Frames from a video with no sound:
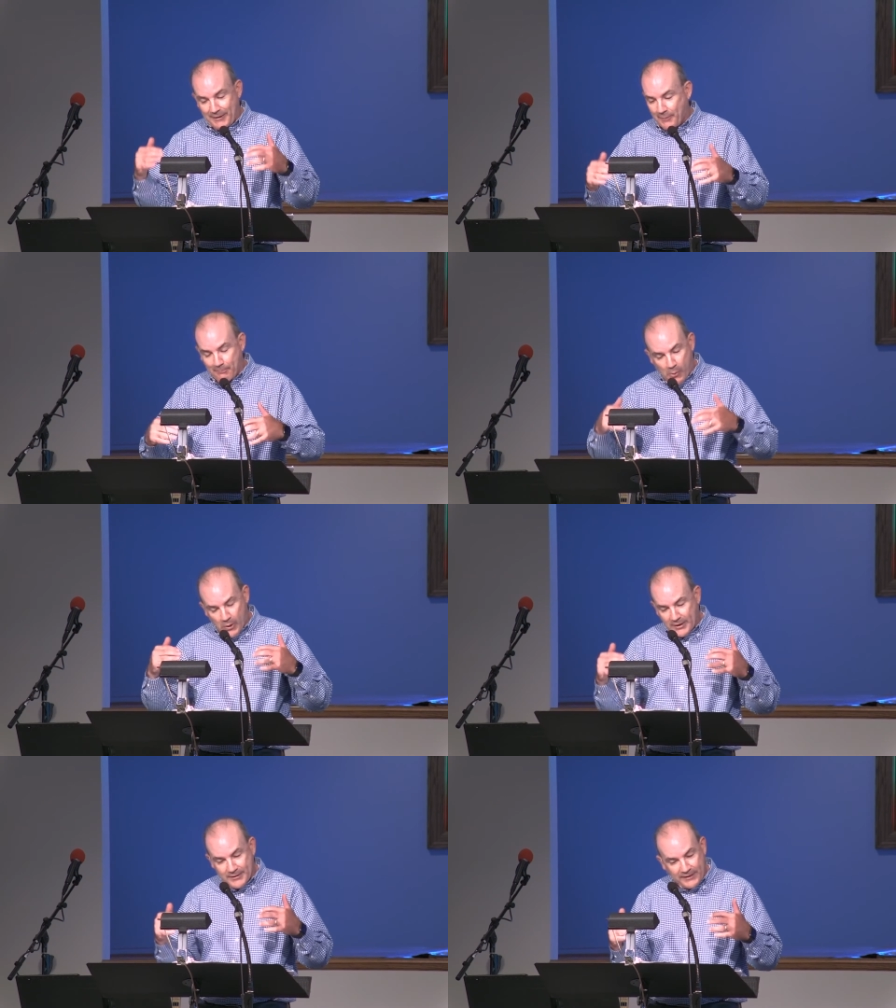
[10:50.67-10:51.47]
they were
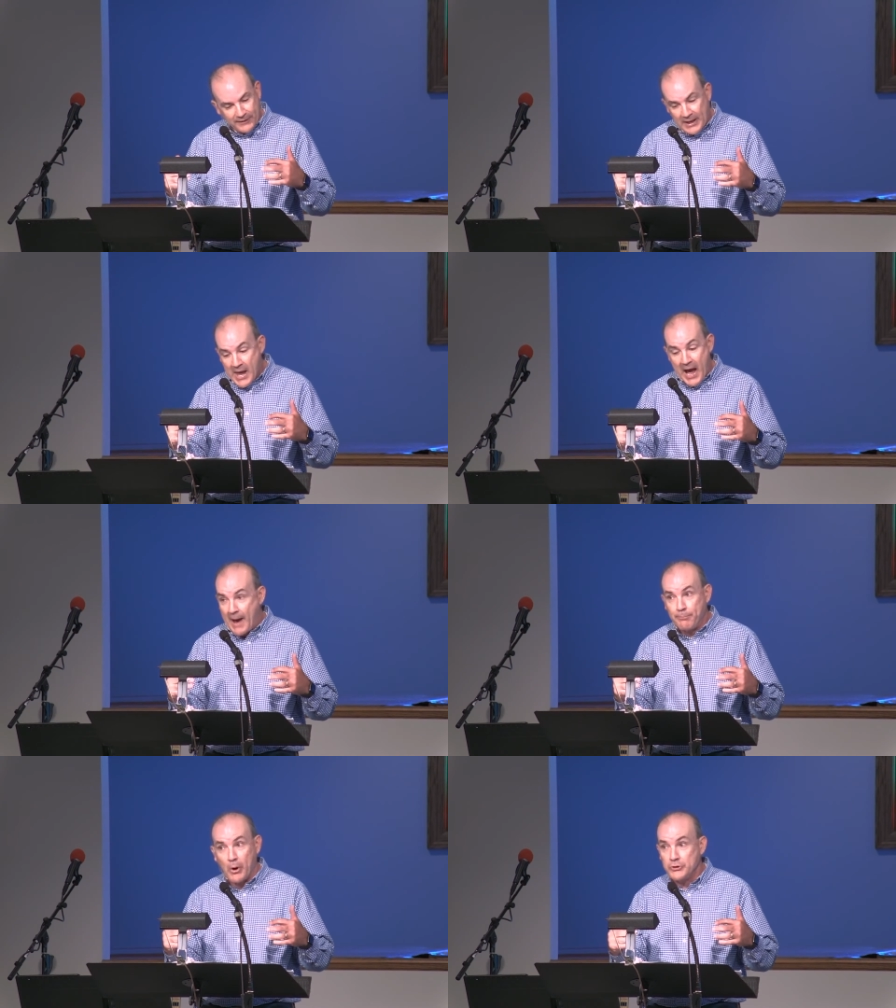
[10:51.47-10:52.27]
boiling. They said,
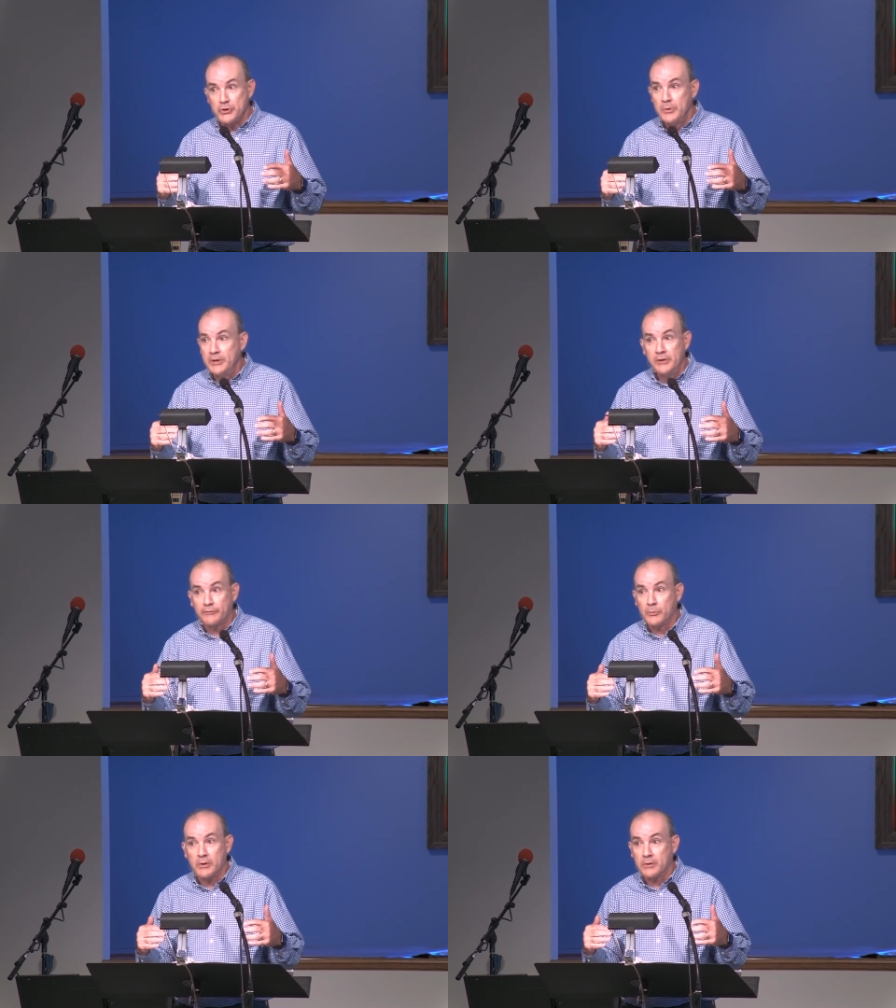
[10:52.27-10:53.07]
I brought you in
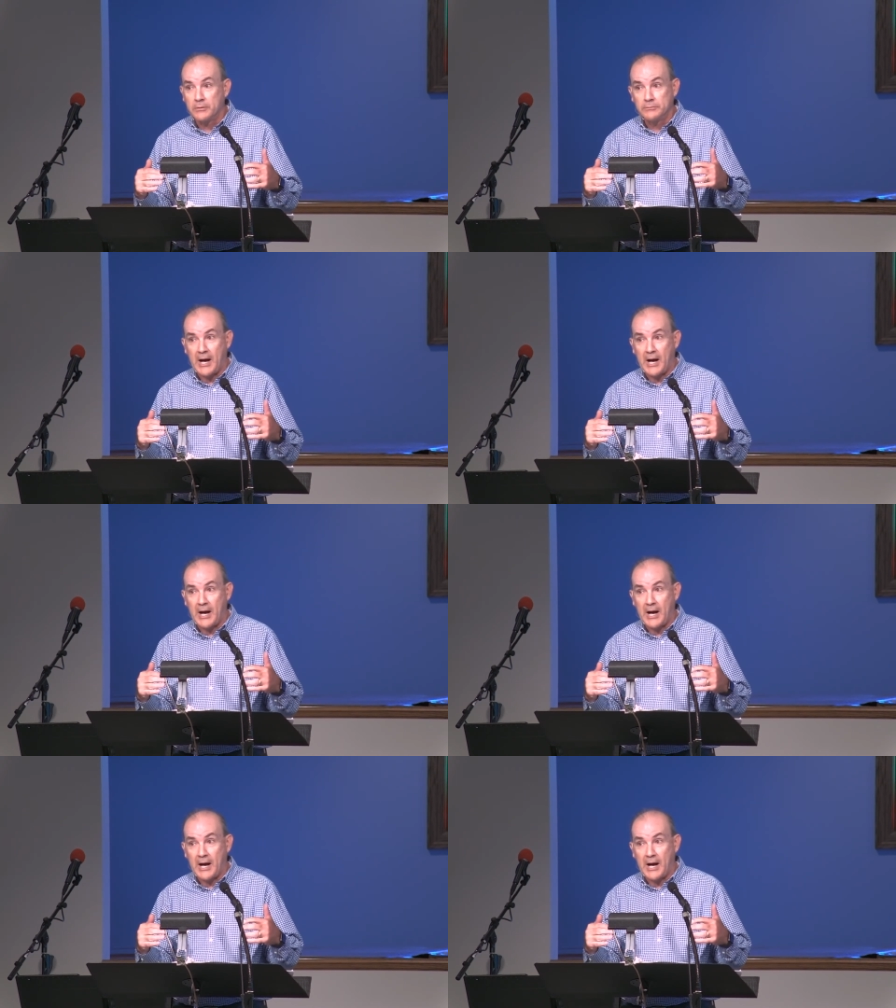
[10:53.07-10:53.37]
this world,